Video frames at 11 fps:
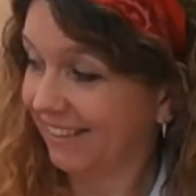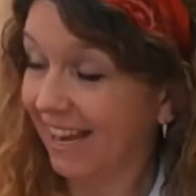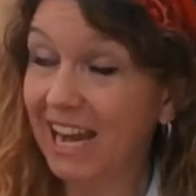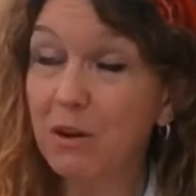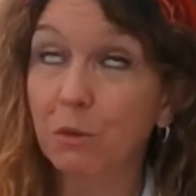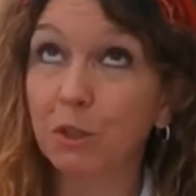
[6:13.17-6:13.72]

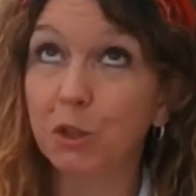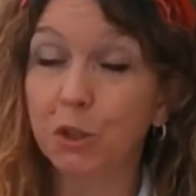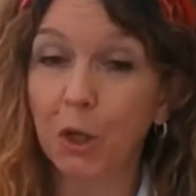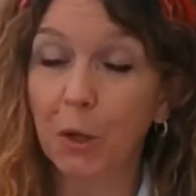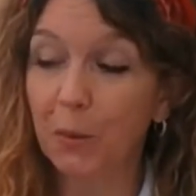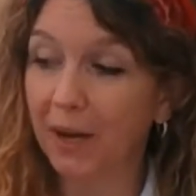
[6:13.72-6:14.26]
He was
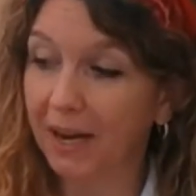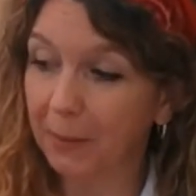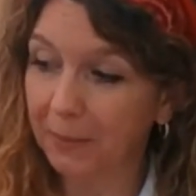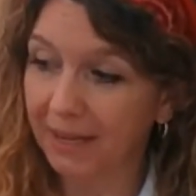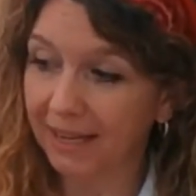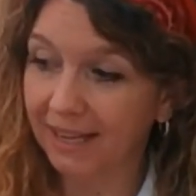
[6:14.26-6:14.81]
so
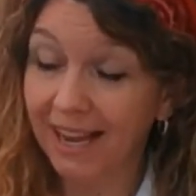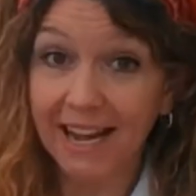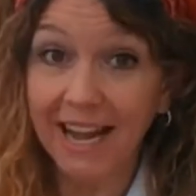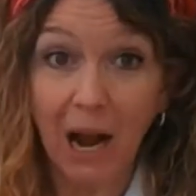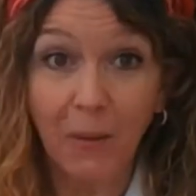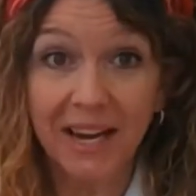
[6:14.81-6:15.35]
happy.
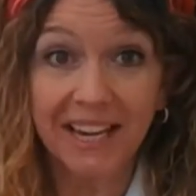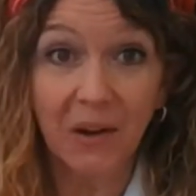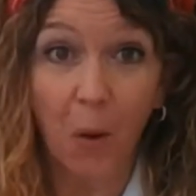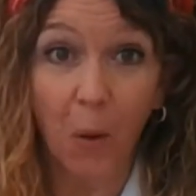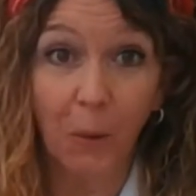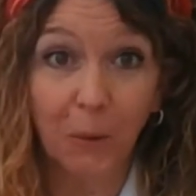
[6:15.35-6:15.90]
Now we can
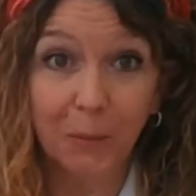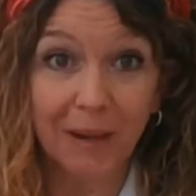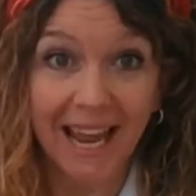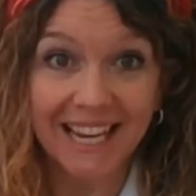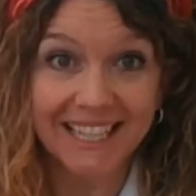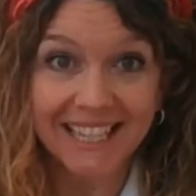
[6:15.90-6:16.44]
all
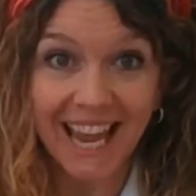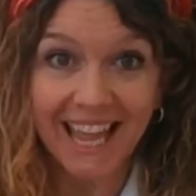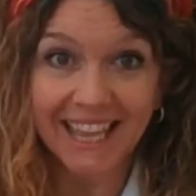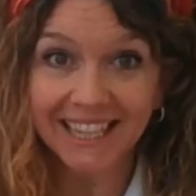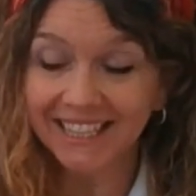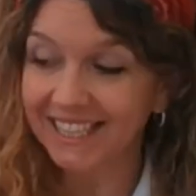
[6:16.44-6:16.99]
play
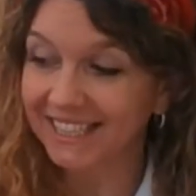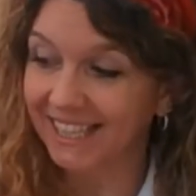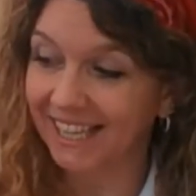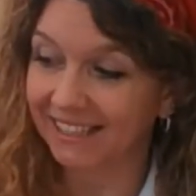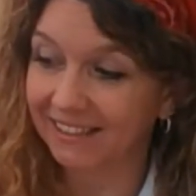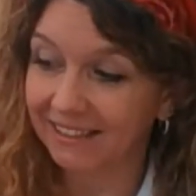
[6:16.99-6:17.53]
together, he
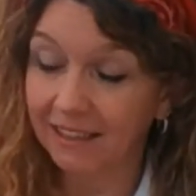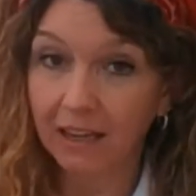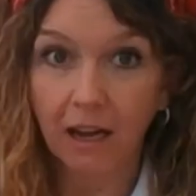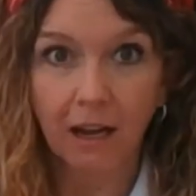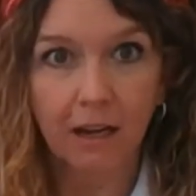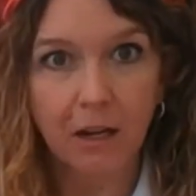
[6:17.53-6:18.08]
said.
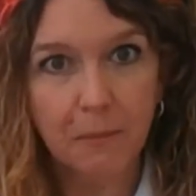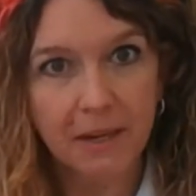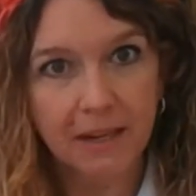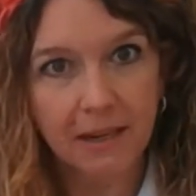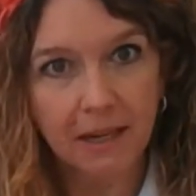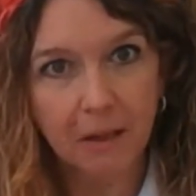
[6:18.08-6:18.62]
How
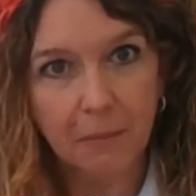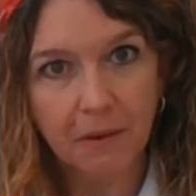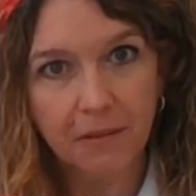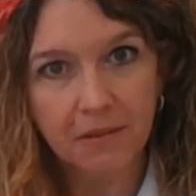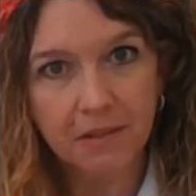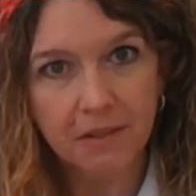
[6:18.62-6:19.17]
many little
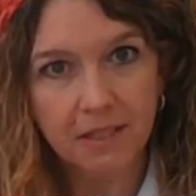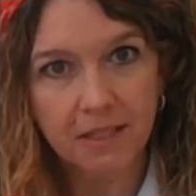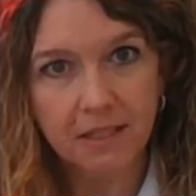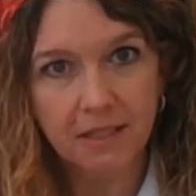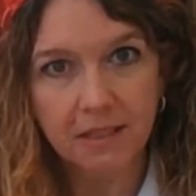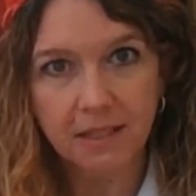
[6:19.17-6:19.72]
brothers and
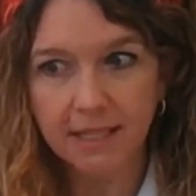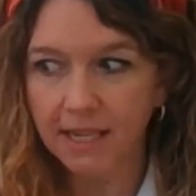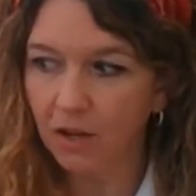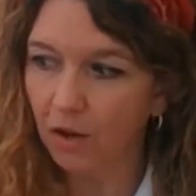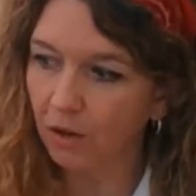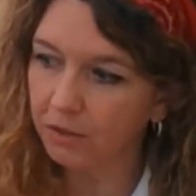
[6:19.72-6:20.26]
sisters has he
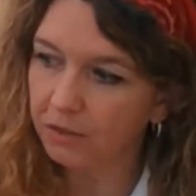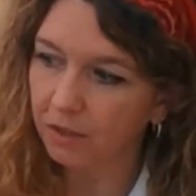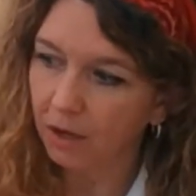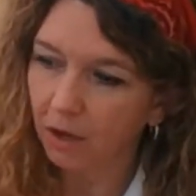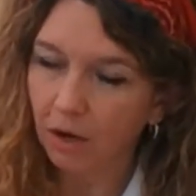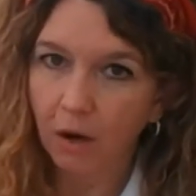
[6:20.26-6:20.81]
got?
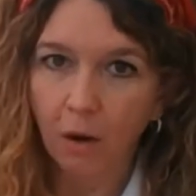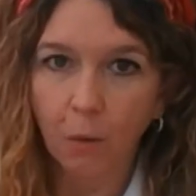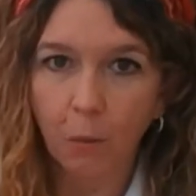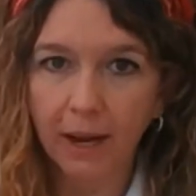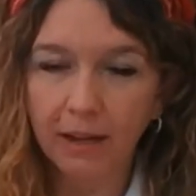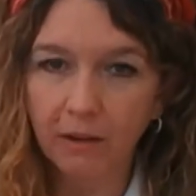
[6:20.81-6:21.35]
Oh,
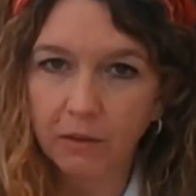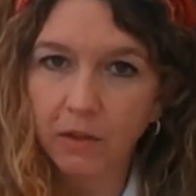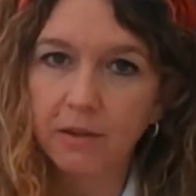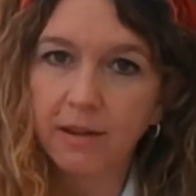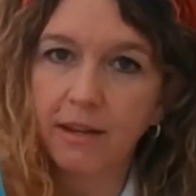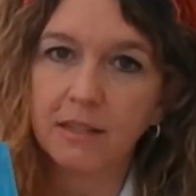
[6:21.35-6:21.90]
well,
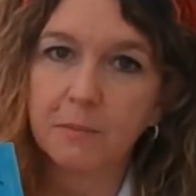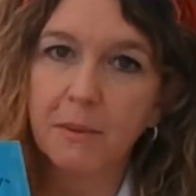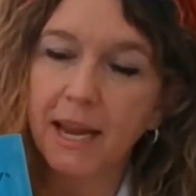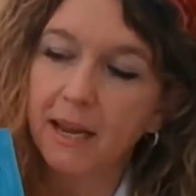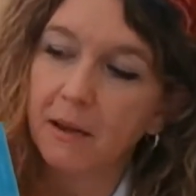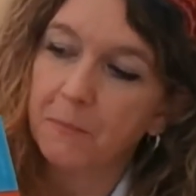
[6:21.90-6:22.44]
goodness
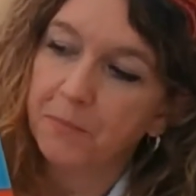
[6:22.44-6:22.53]
me.